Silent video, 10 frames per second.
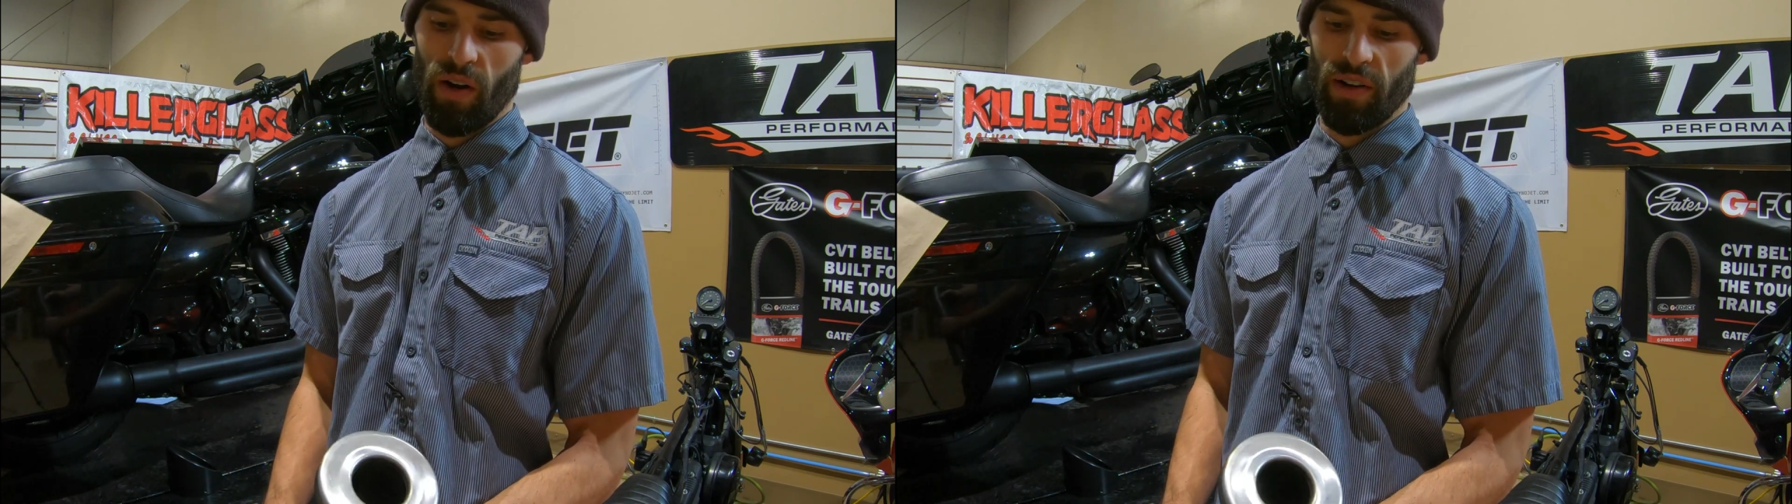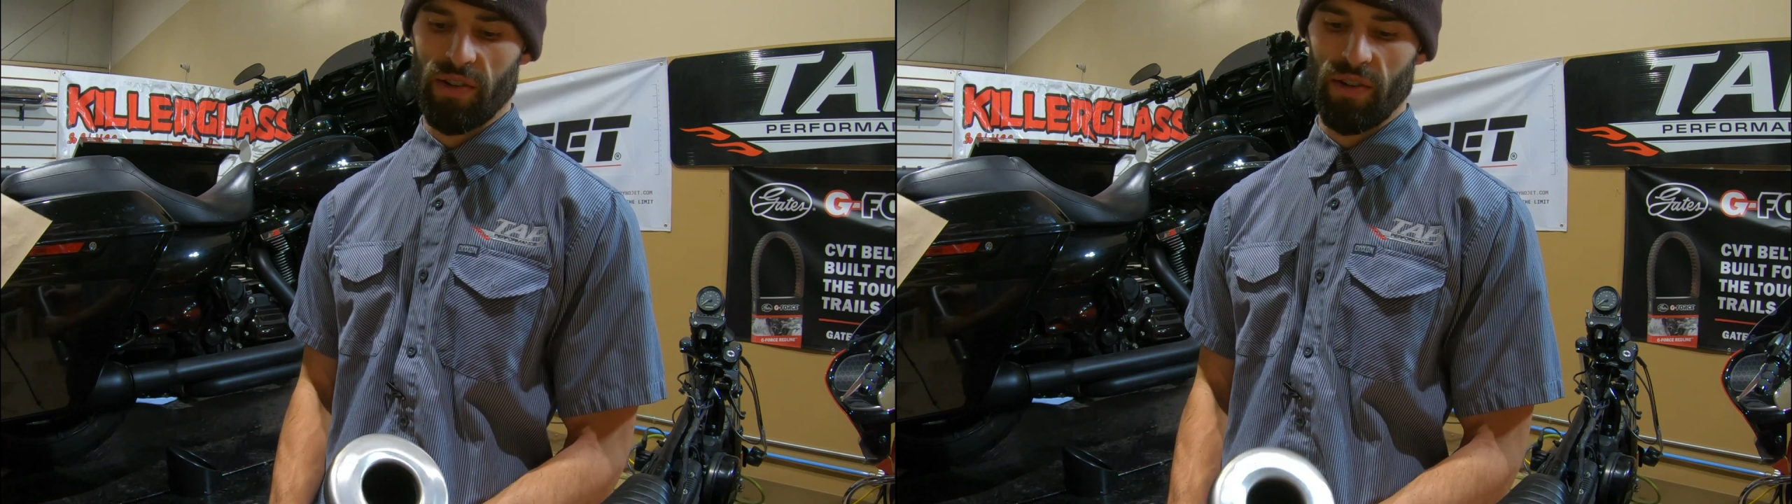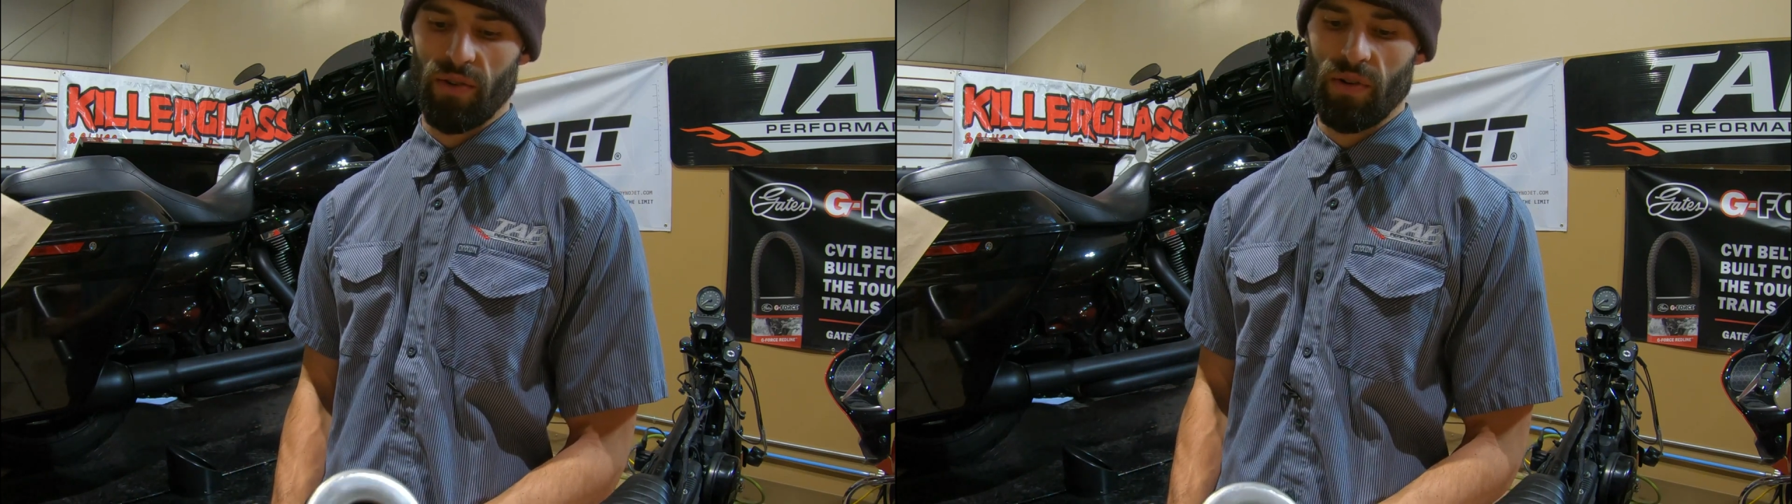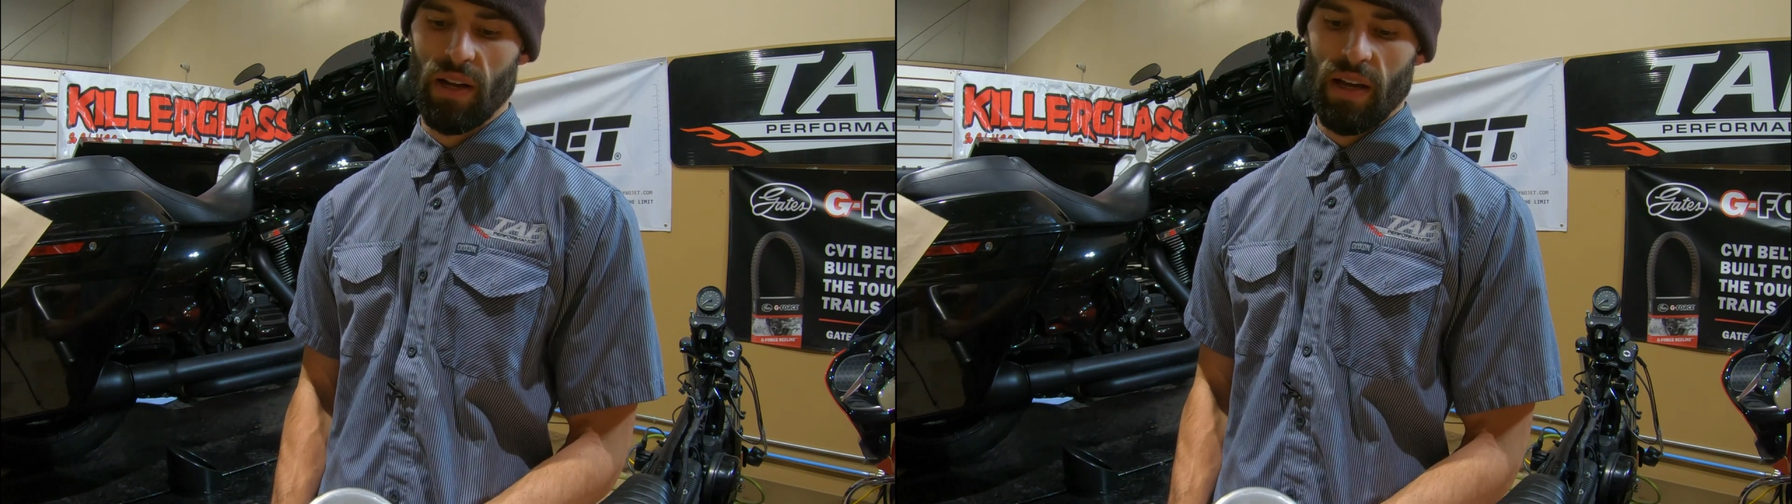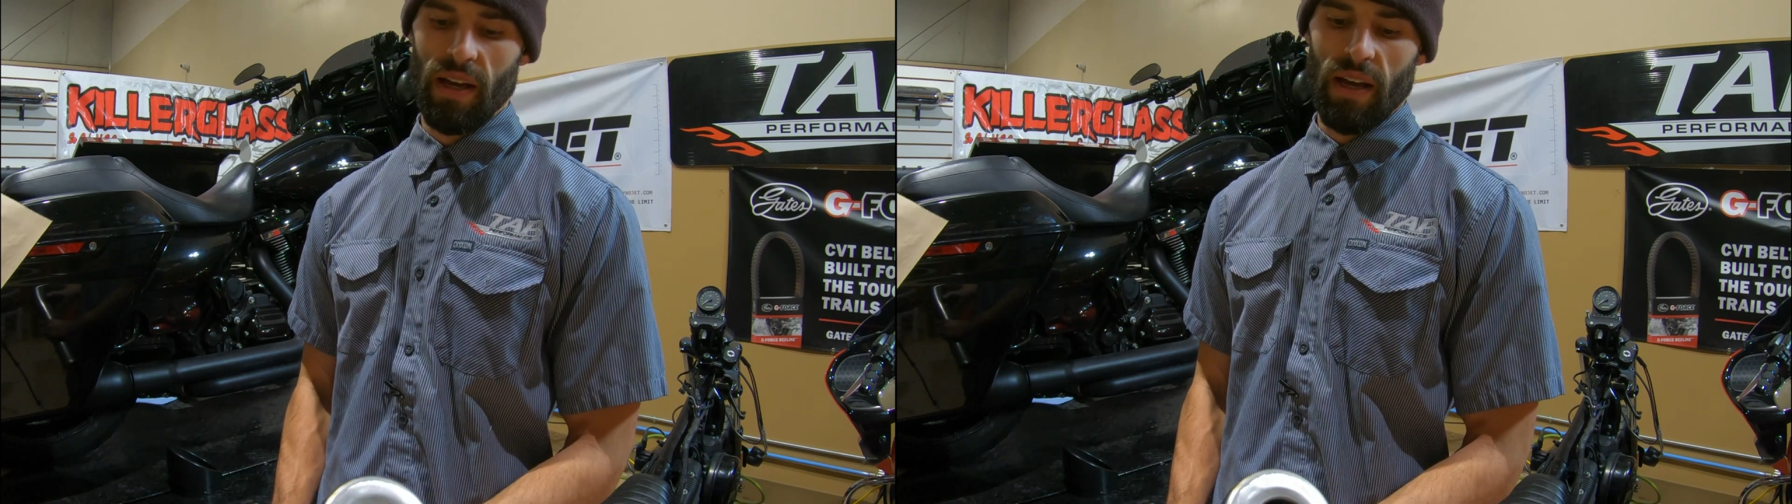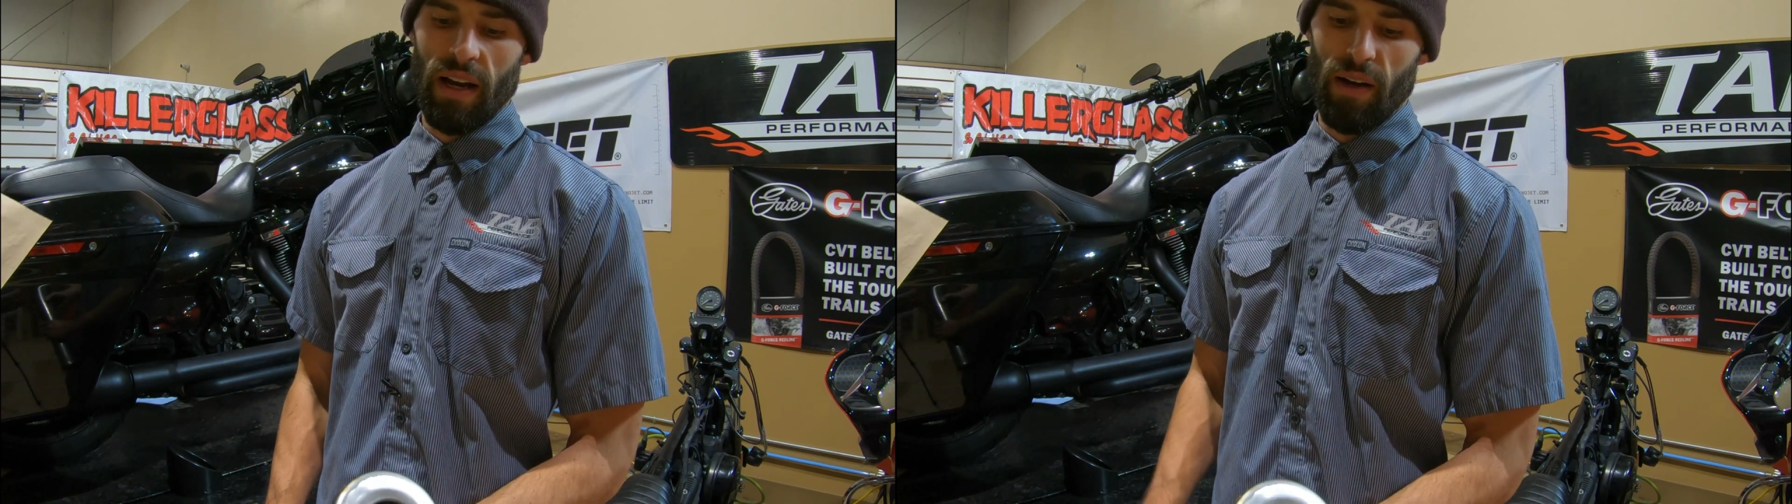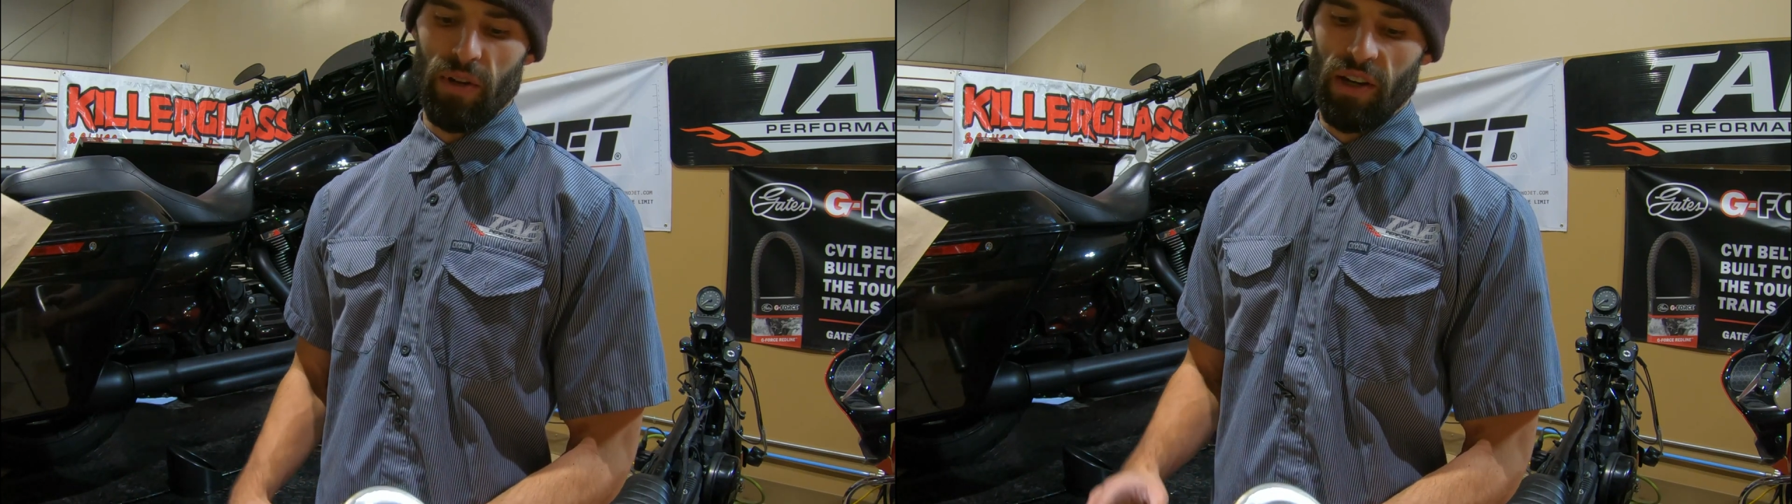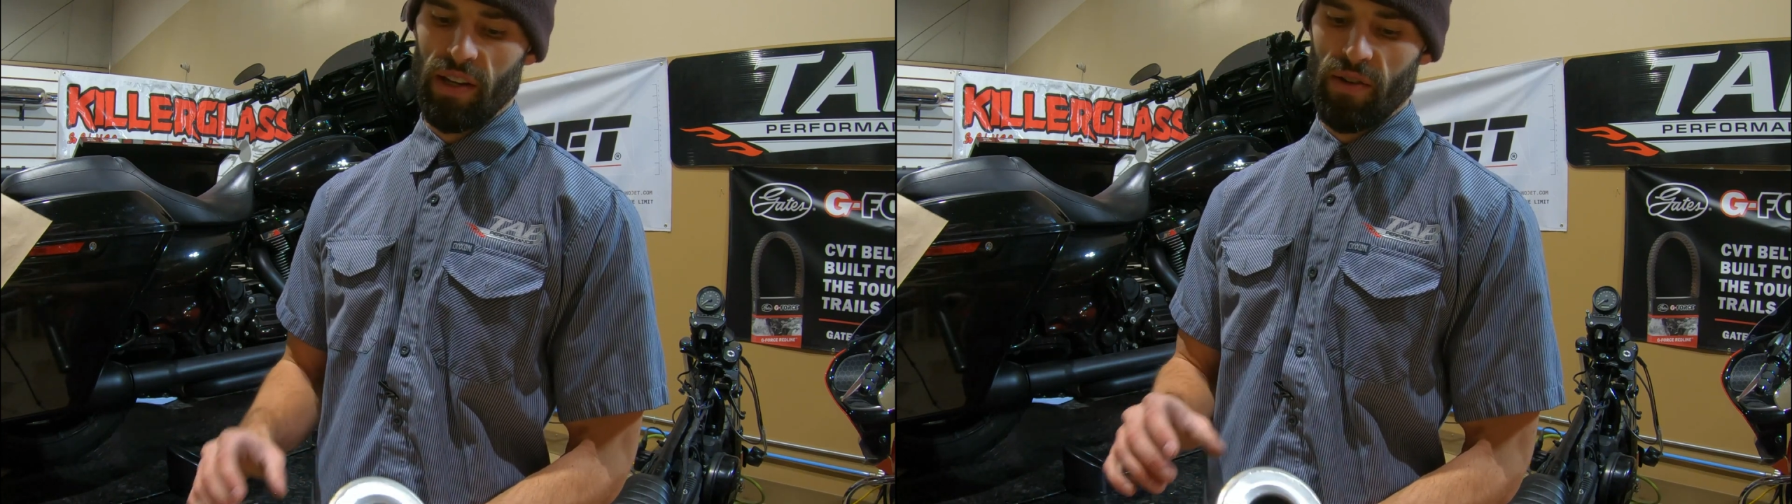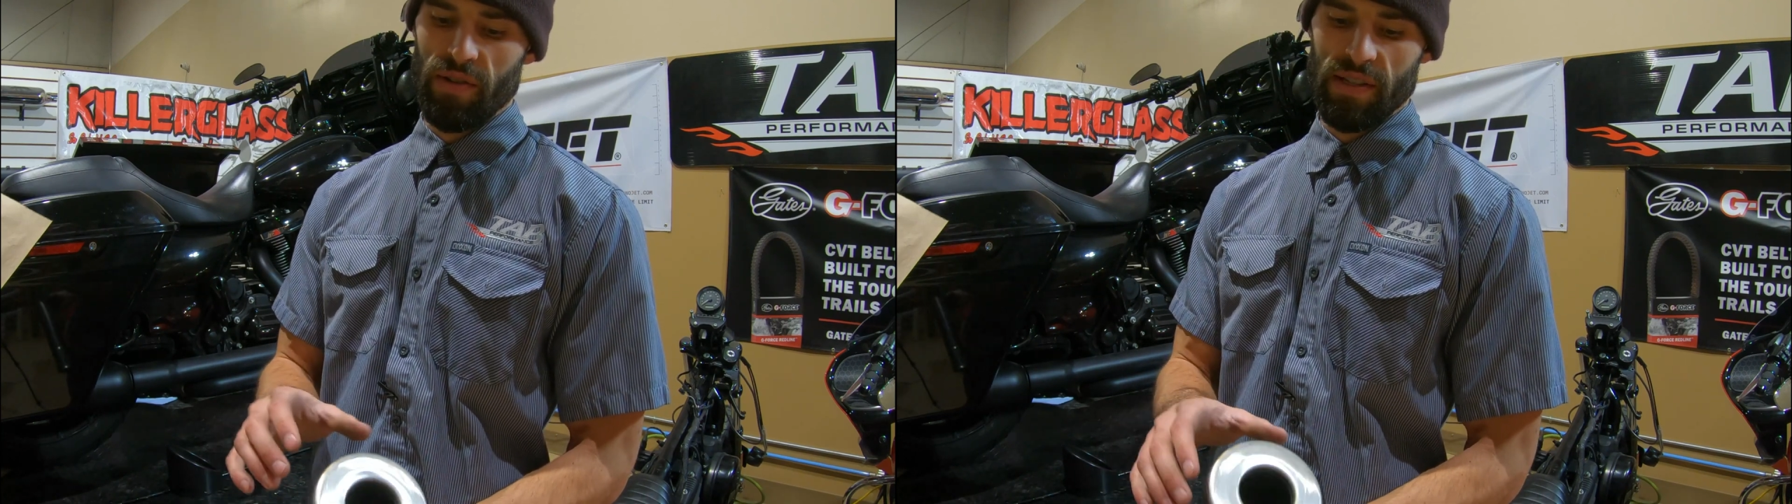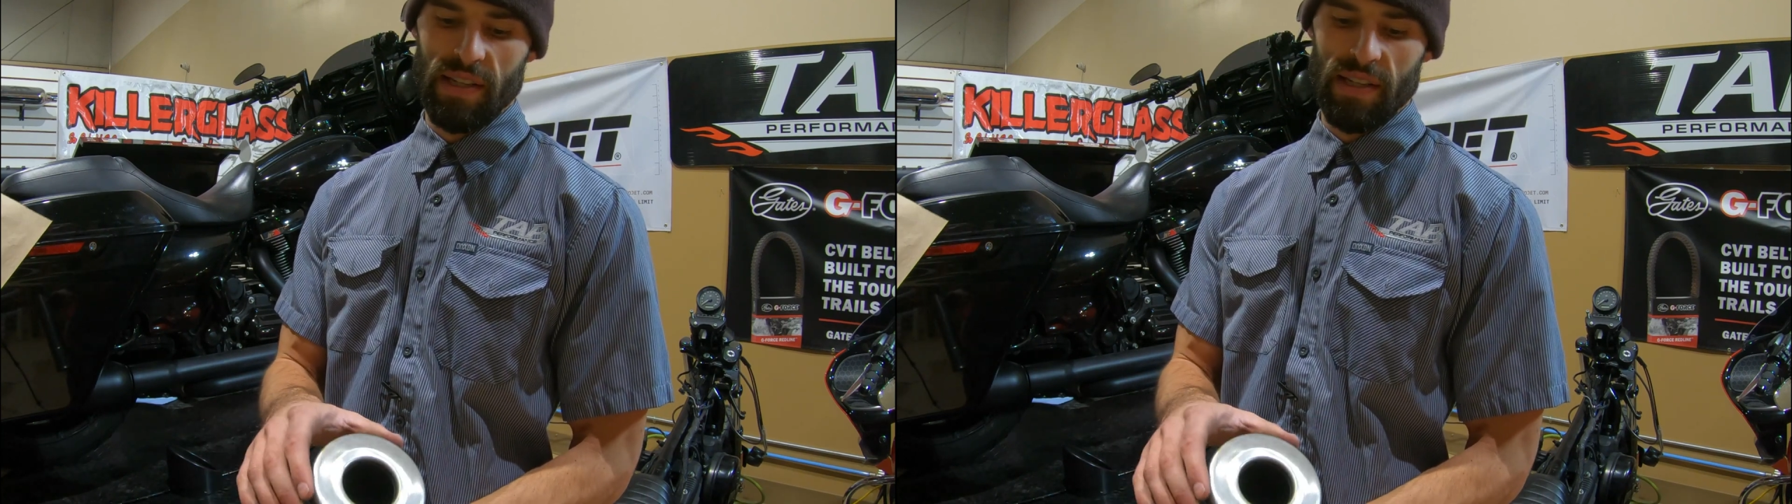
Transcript: onto. You can use